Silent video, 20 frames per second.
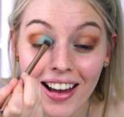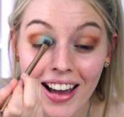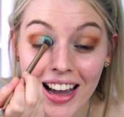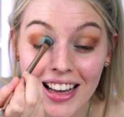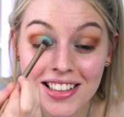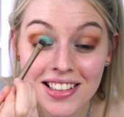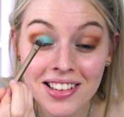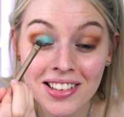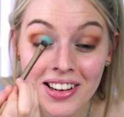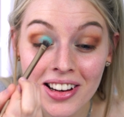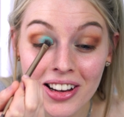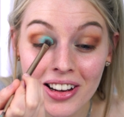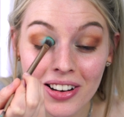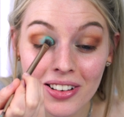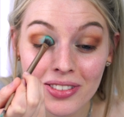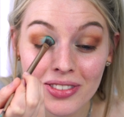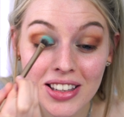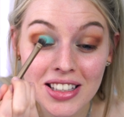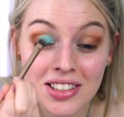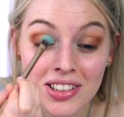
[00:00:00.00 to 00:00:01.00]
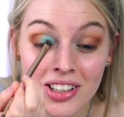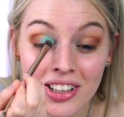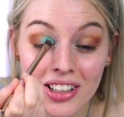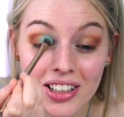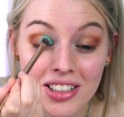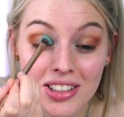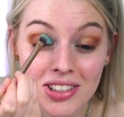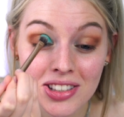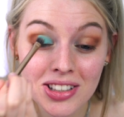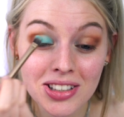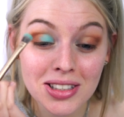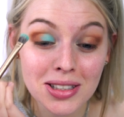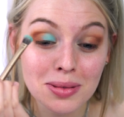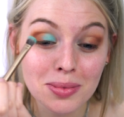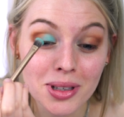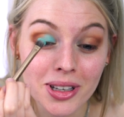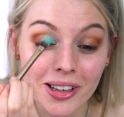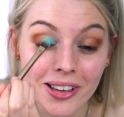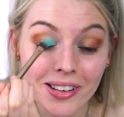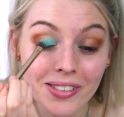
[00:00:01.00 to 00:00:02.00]
I don't know if this color is
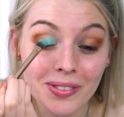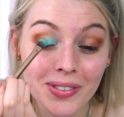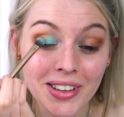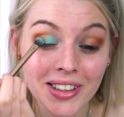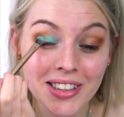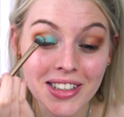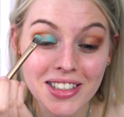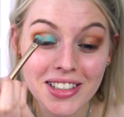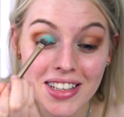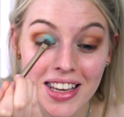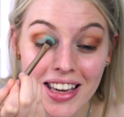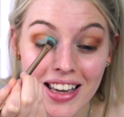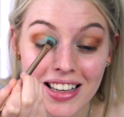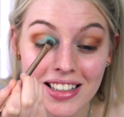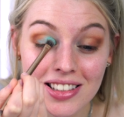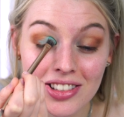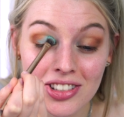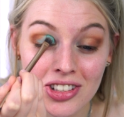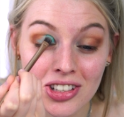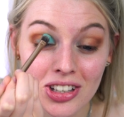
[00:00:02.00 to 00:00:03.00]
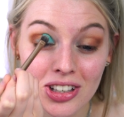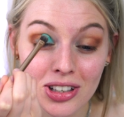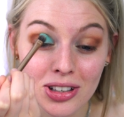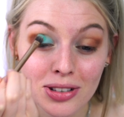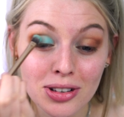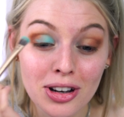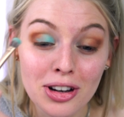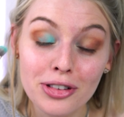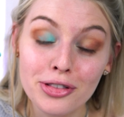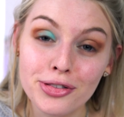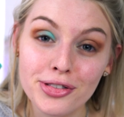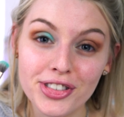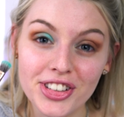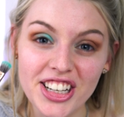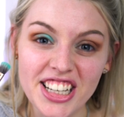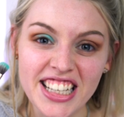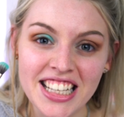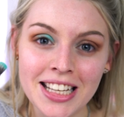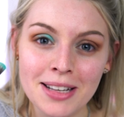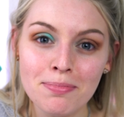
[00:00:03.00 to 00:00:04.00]
suitable because it is too
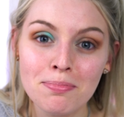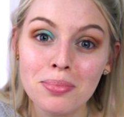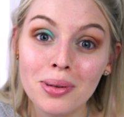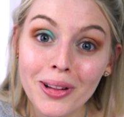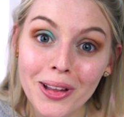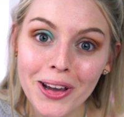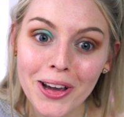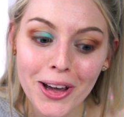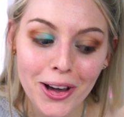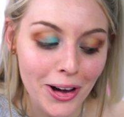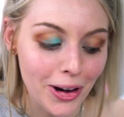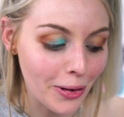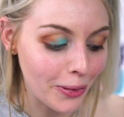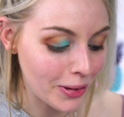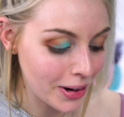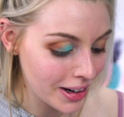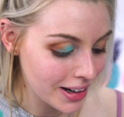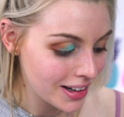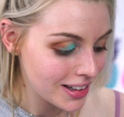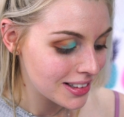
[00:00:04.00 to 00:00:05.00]
freaking blue.